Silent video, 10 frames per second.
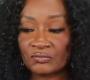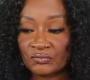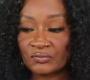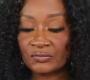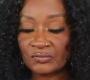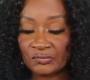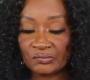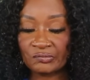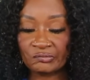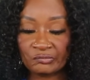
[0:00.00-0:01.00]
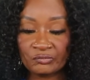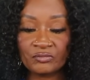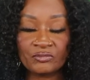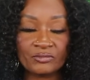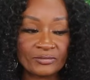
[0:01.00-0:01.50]
and insurance and they see
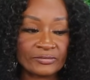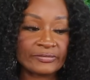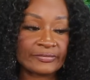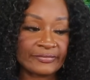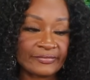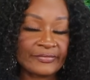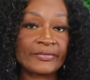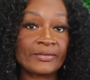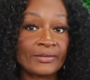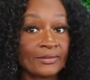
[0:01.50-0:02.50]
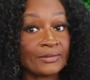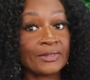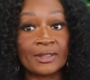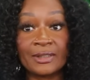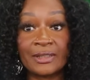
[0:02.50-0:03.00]
that gun, the next
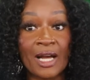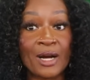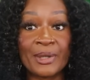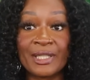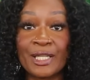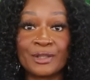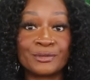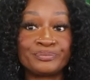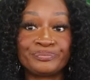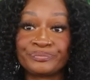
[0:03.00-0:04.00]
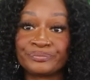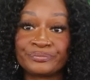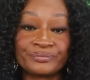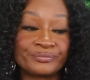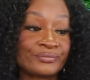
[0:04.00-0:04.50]
thing you yeah, already know.
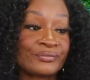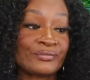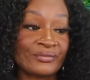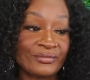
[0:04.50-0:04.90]
Gun!